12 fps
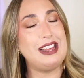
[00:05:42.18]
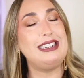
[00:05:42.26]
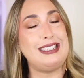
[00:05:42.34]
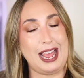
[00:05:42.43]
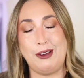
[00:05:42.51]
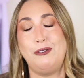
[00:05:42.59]

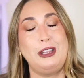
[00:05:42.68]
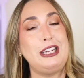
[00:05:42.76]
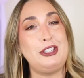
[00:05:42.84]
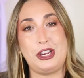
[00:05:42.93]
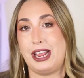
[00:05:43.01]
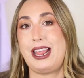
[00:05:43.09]
then
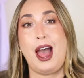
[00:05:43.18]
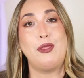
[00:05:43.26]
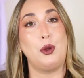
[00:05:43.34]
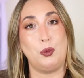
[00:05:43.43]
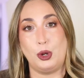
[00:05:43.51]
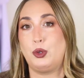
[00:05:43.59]
definitely check
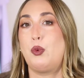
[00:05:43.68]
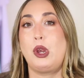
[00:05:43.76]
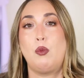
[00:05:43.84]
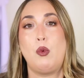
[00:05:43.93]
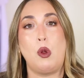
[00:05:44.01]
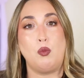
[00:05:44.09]
out the Rue
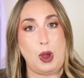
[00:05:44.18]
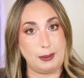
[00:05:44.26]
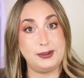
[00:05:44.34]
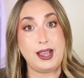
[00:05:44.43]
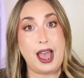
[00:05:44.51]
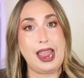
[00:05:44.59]
21
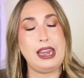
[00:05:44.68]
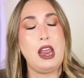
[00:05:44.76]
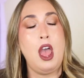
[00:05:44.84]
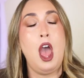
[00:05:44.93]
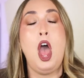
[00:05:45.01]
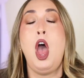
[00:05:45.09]
website
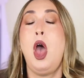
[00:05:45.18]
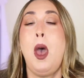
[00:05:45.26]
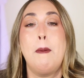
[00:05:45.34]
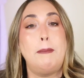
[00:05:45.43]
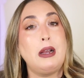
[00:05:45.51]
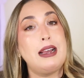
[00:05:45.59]

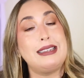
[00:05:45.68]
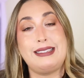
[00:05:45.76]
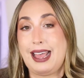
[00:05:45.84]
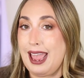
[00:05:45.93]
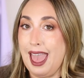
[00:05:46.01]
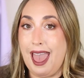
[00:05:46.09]
because
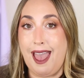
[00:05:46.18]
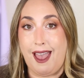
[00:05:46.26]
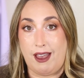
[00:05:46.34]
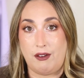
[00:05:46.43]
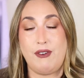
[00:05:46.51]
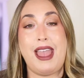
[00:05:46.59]
they
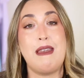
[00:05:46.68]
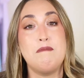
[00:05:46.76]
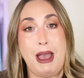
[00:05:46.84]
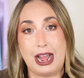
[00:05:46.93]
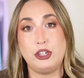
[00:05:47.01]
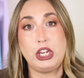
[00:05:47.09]
have a
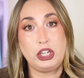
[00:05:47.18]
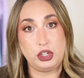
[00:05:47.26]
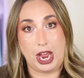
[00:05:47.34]
matching